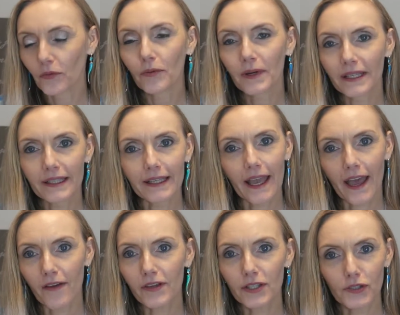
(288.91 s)
really
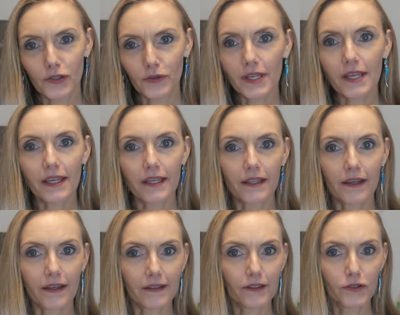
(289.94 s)
heavy-duty
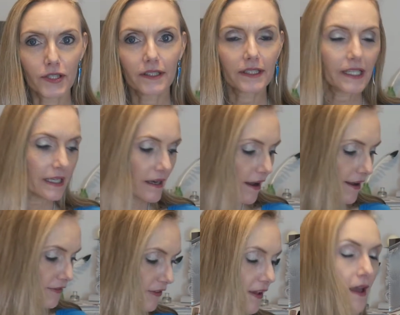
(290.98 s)
utility
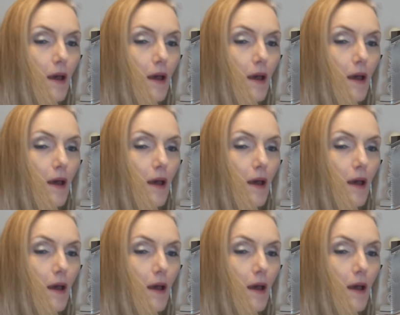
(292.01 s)
knife,